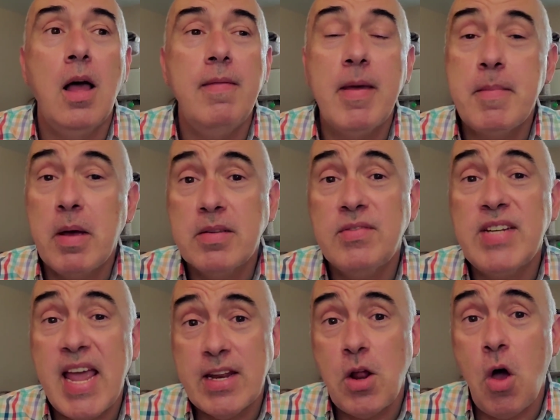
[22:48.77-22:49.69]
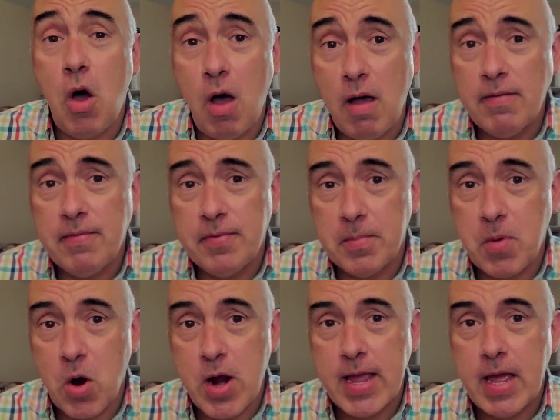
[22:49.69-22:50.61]
they must have taken it off the
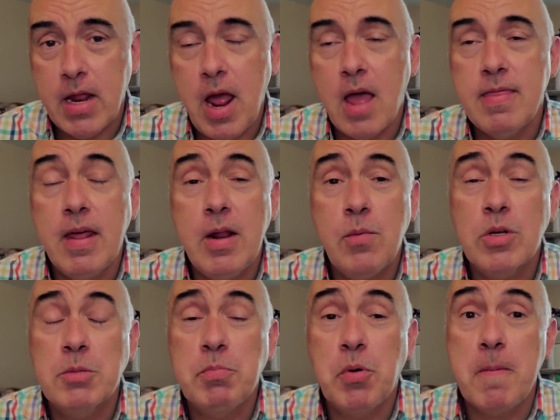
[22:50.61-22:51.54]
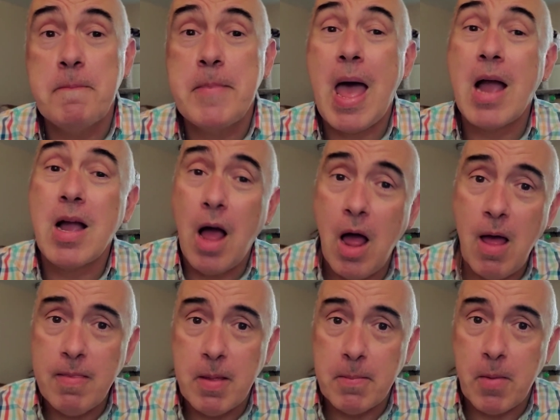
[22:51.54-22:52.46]
market and then it was put back
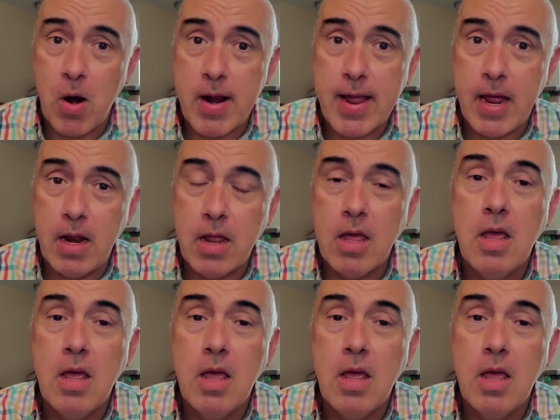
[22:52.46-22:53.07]
on the market.